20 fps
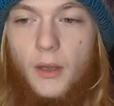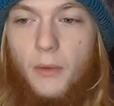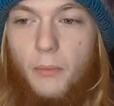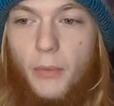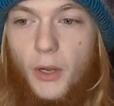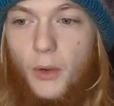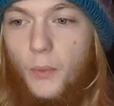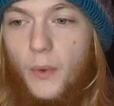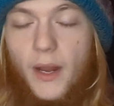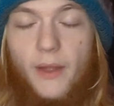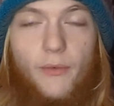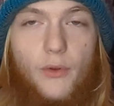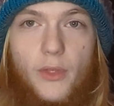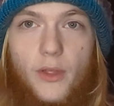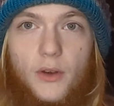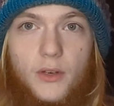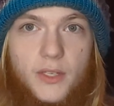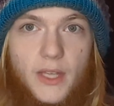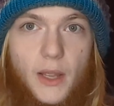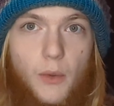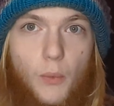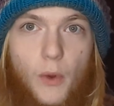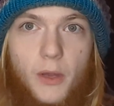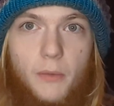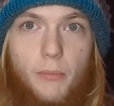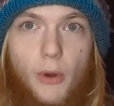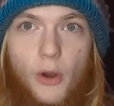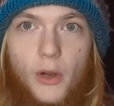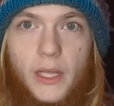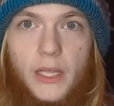But whenever there is a
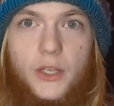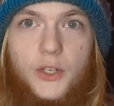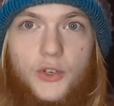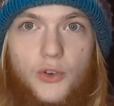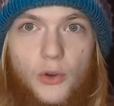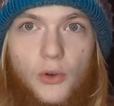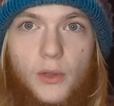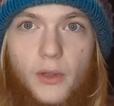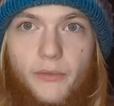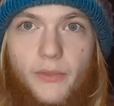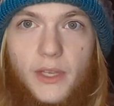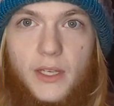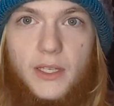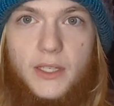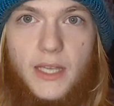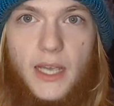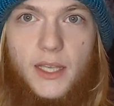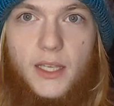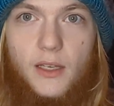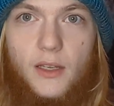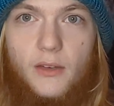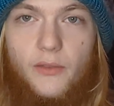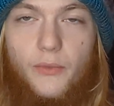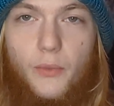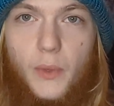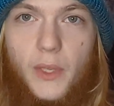one-party control of the executive,